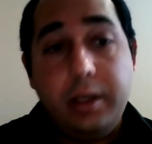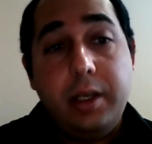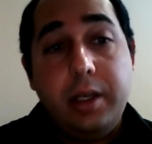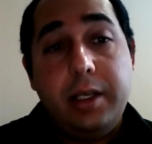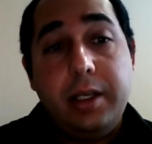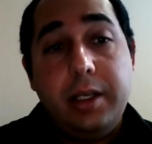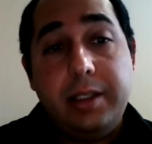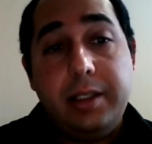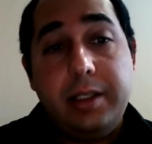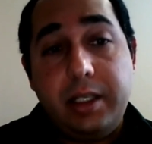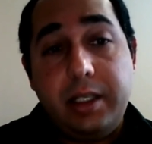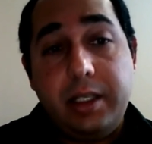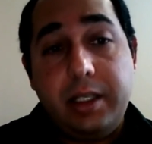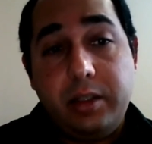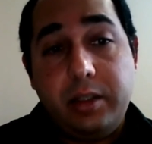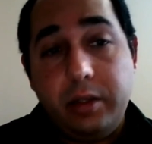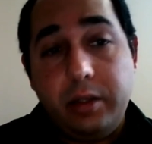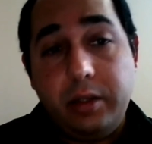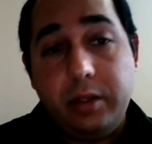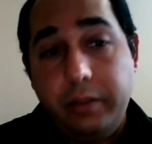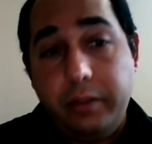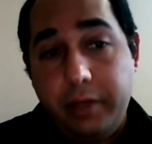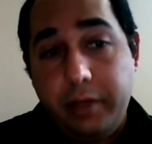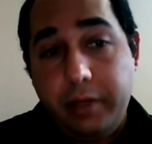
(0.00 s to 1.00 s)
The
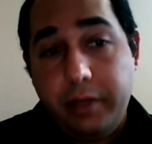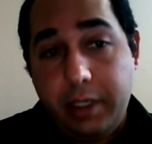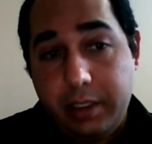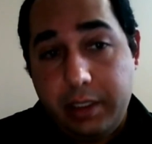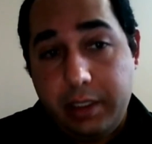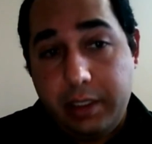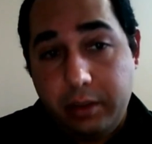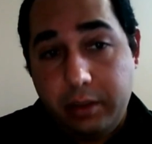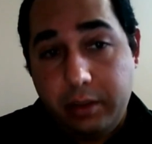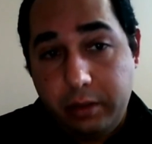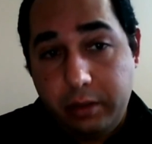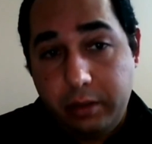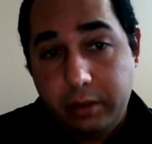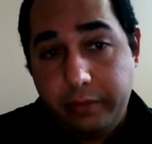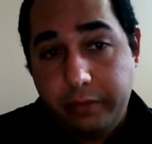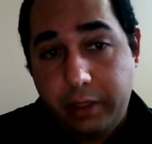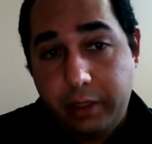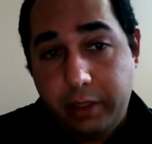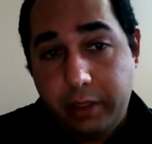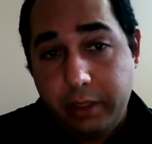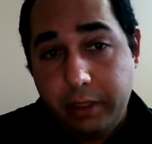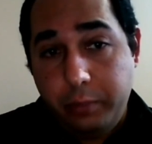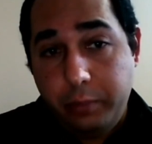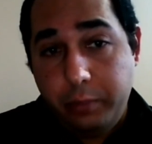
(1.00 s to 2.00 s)

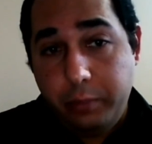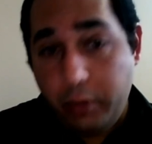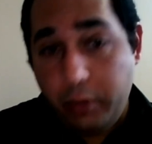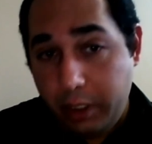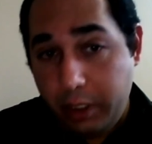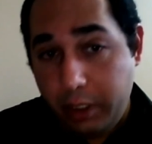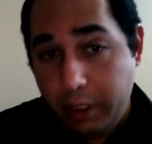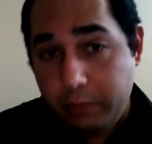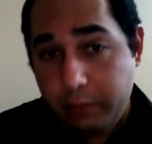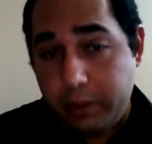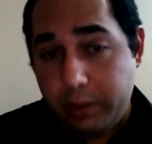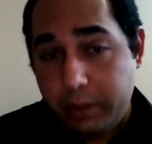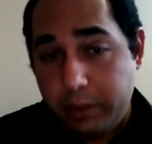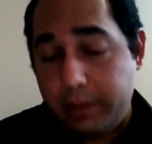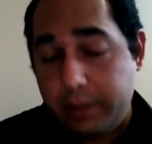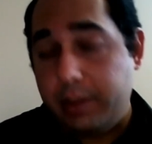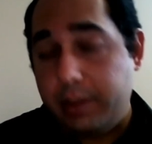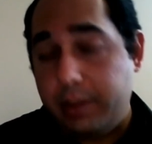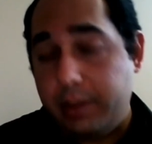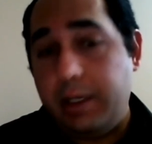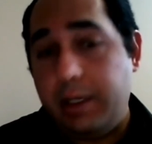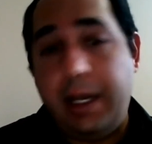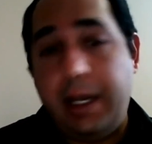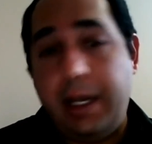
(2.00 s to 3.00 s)
certified bookkeepers
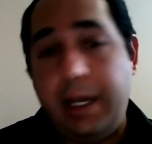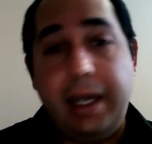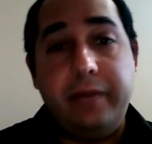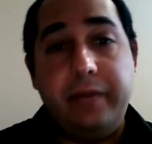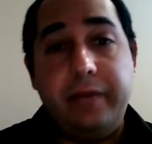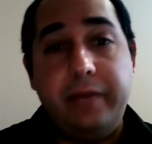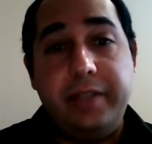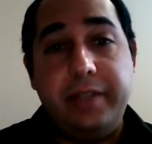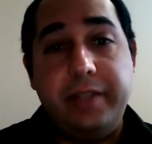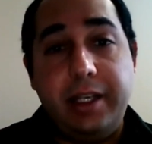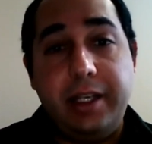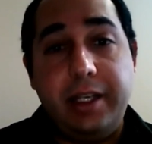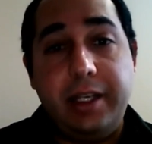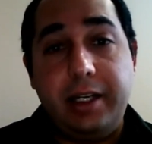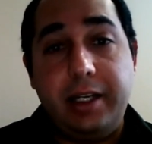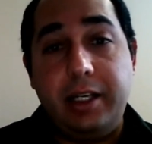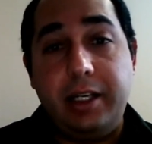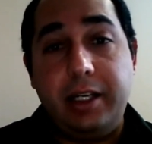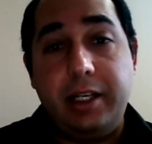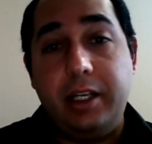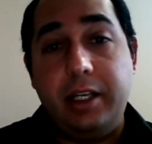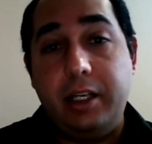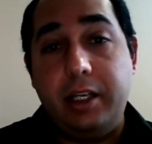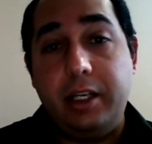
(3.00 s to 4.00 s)
have the
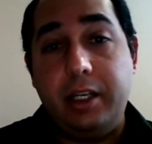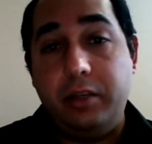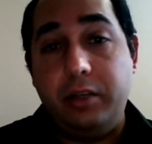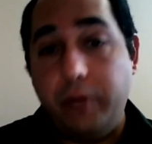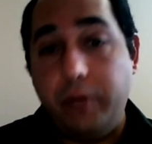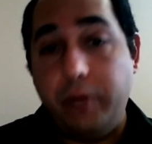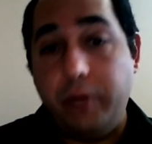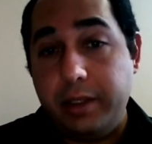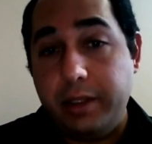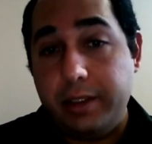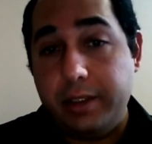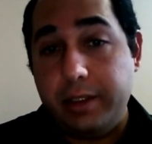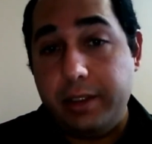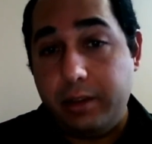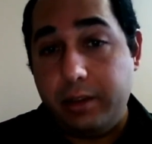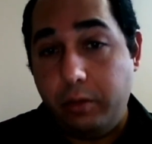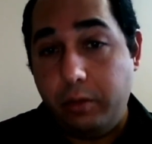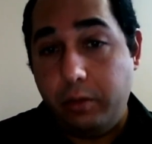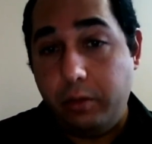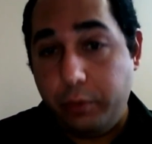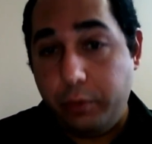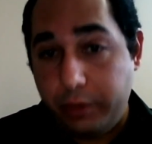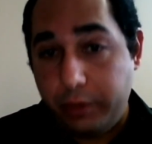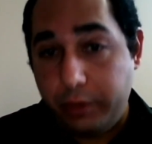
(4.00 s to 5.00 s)
greatest
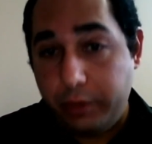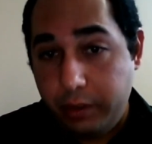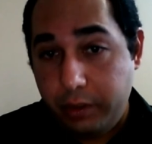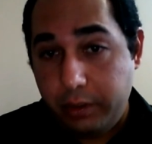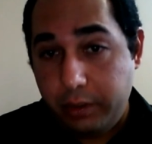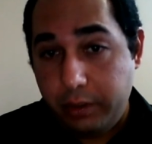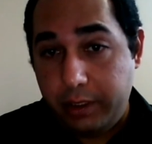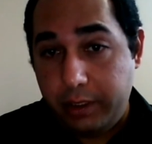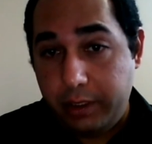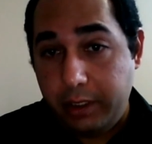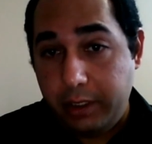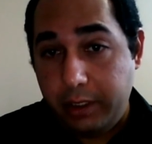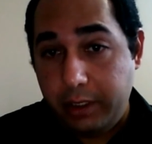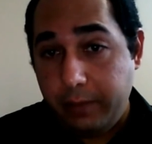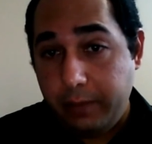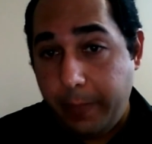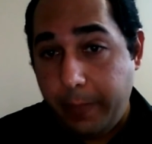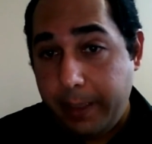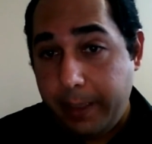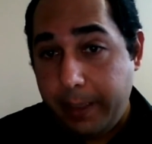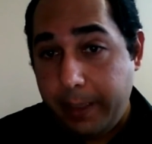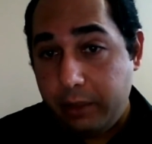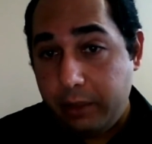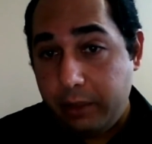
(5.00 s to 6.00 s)
opportunity
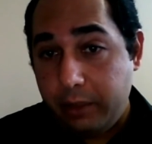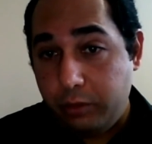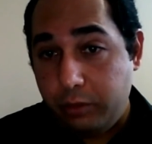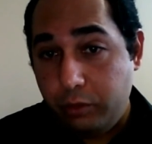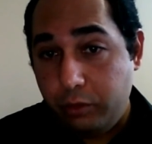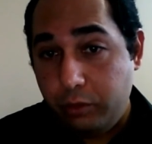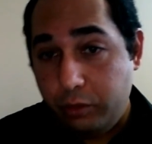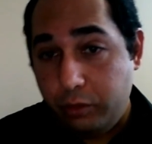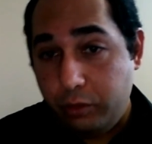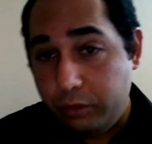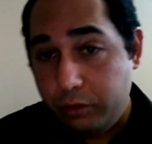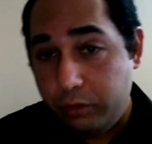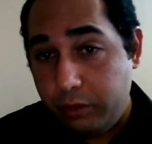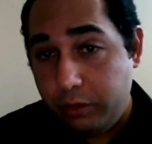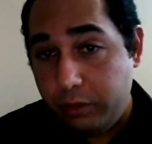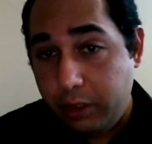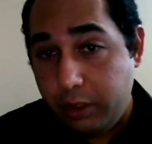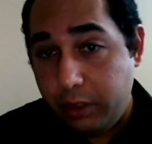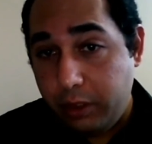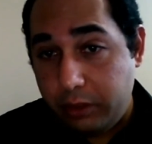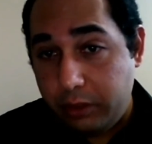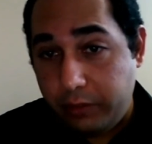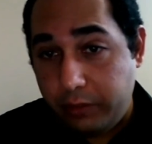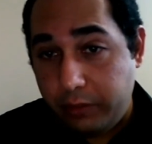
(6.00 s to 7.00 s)
to
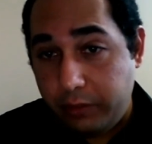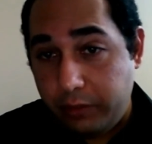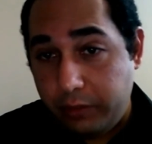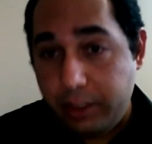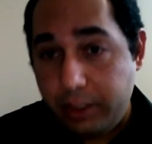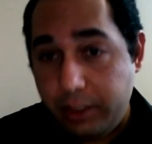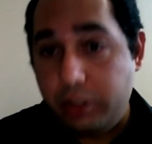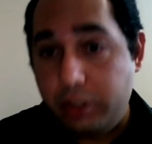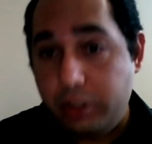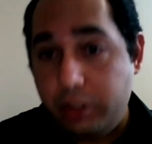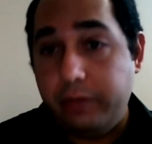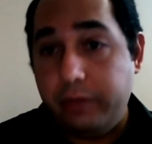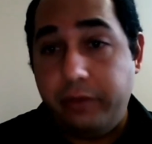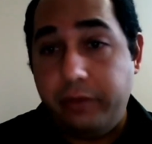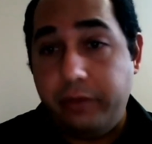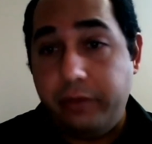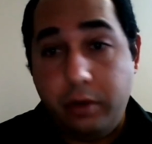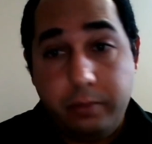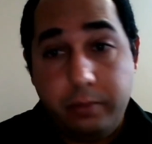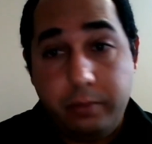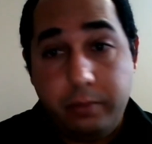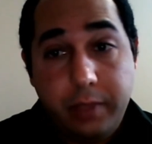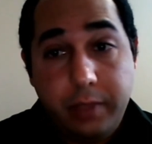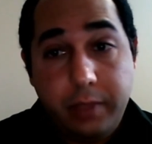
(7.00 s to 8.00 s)
transition
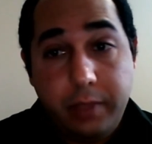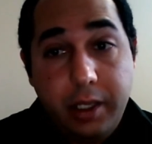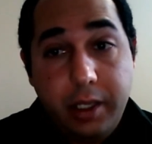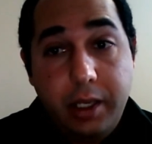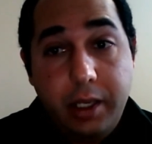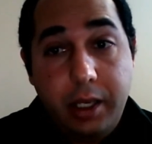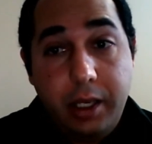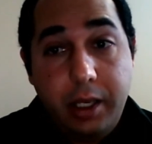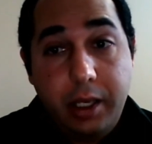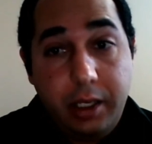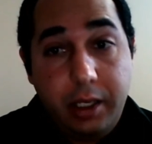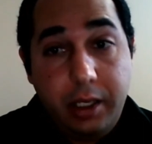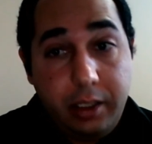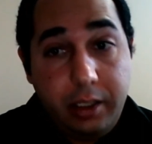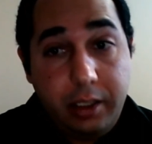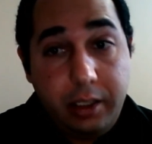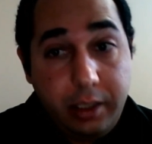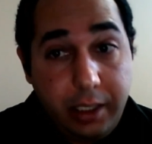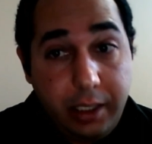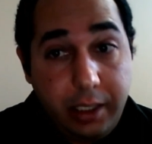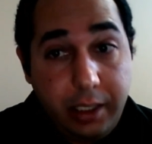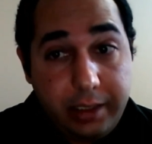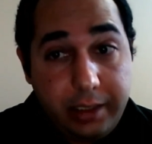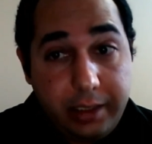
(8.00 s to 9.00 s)
from
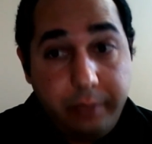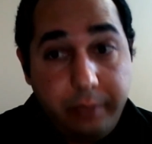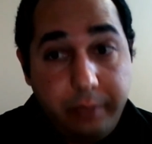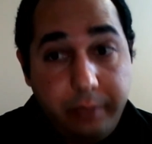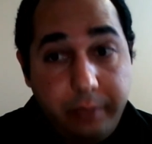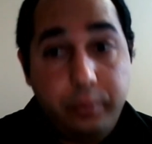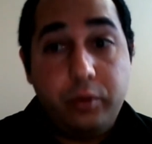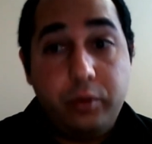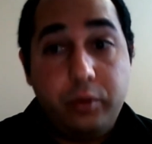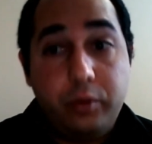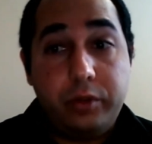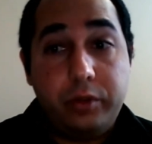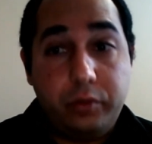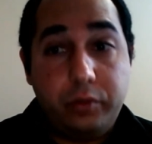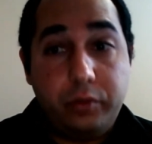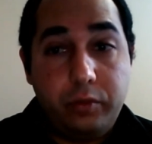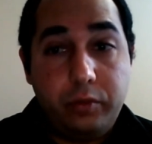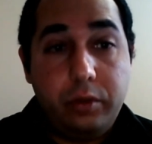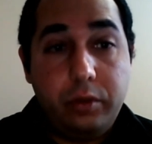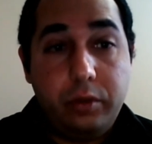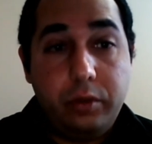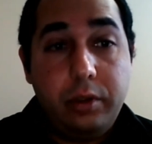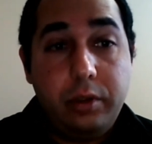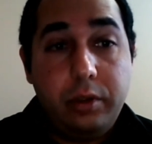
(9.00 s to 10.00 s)
a support
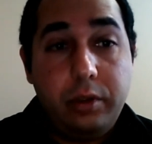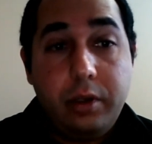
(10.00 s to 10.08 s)
role